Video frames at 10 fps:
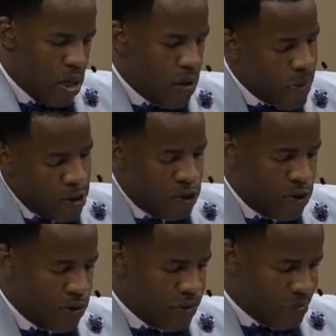
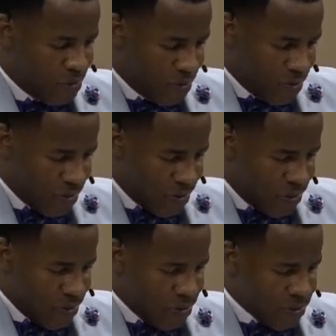Matthew
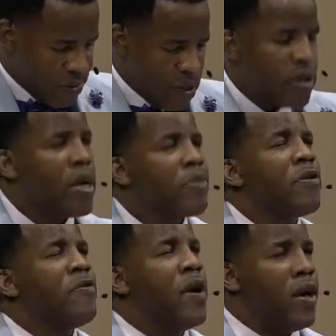chapter
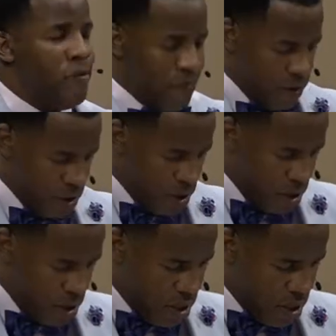5,
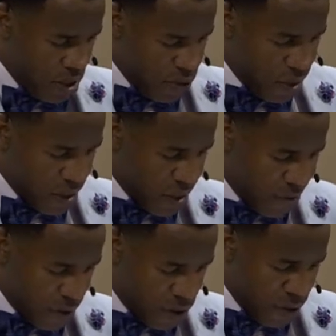27
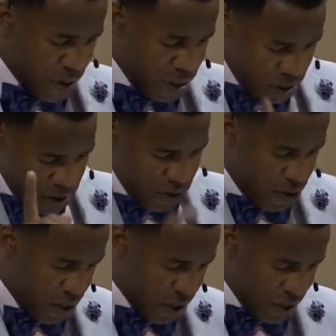to 28,
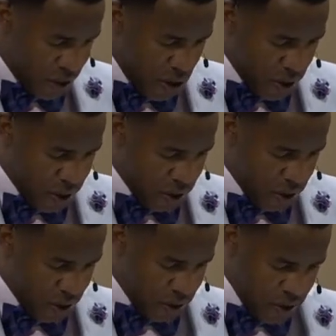Jesus talking.
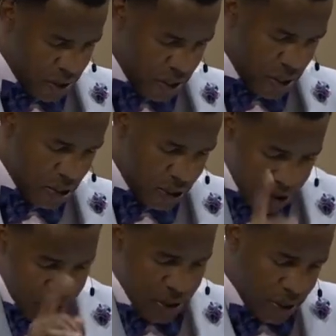
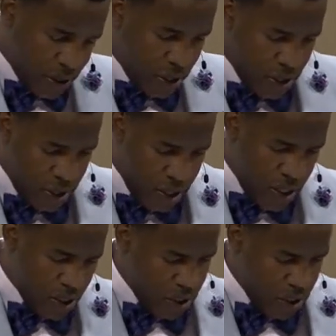Jesus is a